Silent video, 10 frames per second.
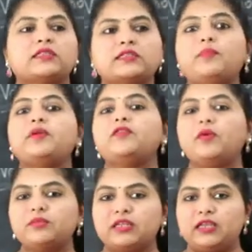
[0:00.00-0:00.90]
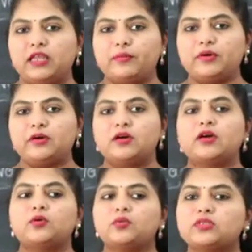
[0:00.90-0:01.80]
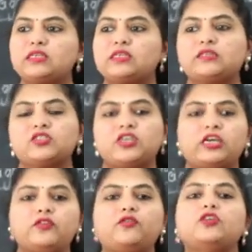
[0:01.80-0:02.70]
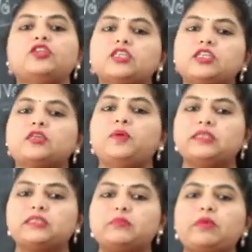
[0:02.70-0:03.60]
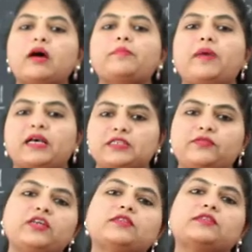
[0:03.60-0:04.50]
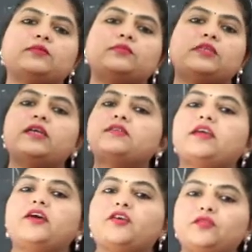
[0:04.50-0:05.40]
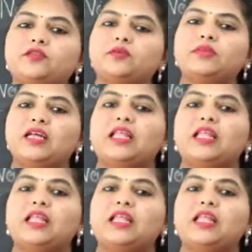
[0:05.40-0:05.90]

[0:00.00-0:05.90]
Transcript: Somebody from the neighbor who sees the child fallen, she picks him up, pacifies him, takes care of him.